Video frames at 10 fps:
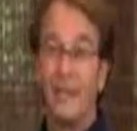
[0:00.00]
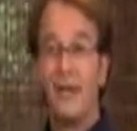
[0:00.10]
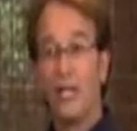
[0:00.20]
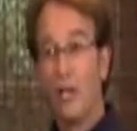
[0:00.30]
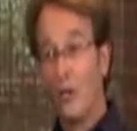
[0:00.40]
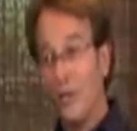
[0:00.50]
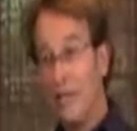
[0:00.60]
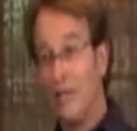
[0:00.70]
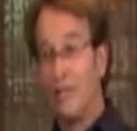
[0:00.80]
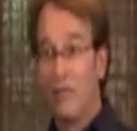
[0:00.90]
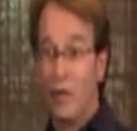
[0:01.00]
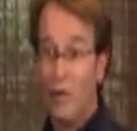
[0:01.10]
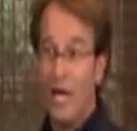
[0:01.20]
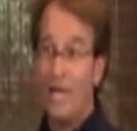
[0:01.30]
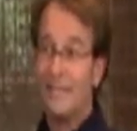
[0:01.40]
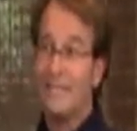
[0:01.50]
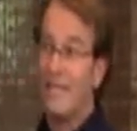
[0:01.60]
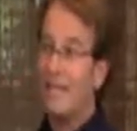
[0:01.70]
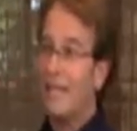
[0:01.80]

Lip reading: the chlorine, the fluorides,